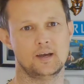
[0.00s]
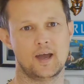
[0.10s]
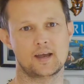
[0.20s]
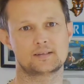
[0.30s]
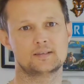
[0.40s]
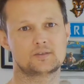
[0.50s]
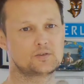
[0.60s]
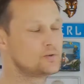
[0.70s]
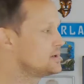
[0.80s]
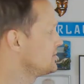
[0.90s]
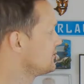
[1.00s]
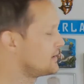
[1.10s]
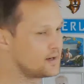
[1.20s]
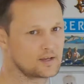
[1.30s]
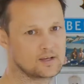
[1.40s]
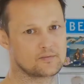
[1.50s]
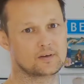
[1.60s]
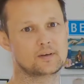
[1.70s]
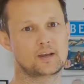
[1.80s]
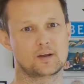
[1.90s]
access to it, and I
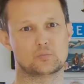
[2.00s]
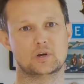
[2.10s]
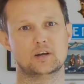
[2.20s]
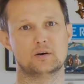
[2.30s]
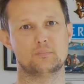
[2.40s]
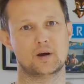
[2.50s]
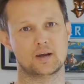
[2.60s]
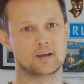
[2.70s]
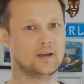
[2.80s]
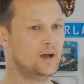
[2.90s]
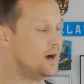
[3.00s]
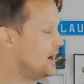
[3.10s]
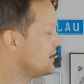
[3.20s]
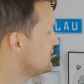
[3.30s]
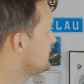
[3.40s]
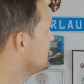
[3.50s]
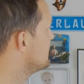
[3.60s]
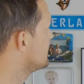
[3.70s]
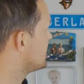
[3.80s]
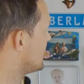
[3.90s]
even can bring up my
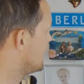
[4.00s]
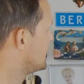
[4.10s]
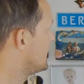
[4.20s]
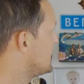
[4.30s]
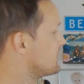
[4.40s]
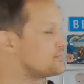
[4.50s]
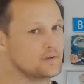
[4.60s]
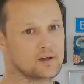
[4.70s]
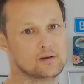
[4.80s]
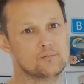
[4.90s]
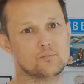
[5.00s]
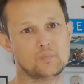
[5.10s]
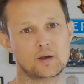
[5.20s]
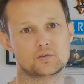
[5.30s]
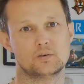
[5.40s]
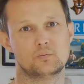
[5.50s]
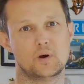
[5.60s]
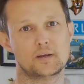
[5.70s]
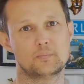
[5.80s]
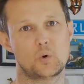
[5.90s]
iPhone and have the Microsoft
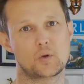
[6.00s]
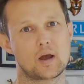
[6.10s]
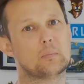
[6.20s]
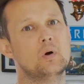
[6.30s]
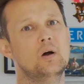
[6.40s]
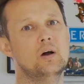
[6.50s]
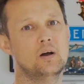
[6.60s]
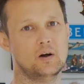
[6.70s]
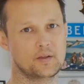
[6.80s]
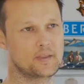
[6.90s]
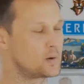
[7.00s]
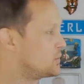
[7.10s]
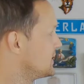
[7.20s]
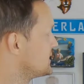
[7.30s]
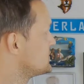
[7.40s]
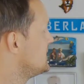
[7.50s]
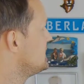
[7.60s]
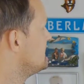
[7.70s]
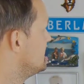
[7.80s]
Whiteboard app on that one as well.